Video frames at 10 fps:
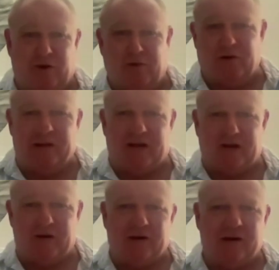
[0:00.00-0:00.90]
where we want to
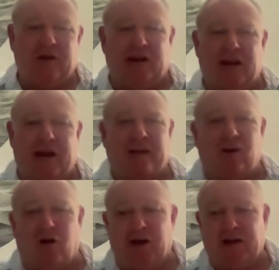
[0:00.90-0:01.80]
go. Now,
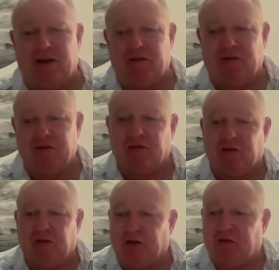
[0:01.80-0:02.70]
unlike, and this is
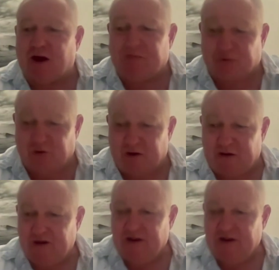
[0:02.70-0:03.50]
the great point,